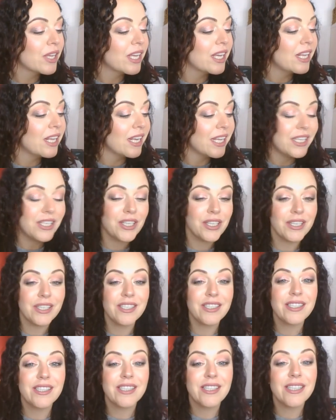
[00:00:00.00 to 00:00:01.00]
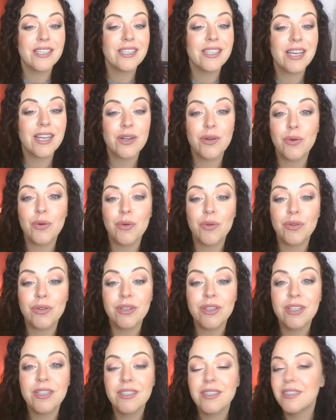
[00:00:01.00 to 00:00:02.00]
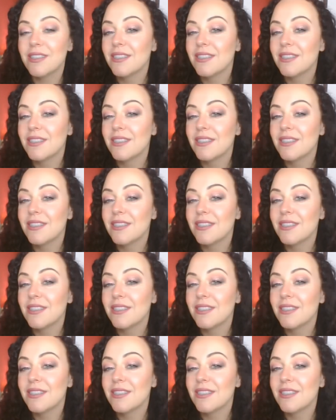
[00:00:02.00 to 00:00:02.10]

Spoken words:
glitters at all.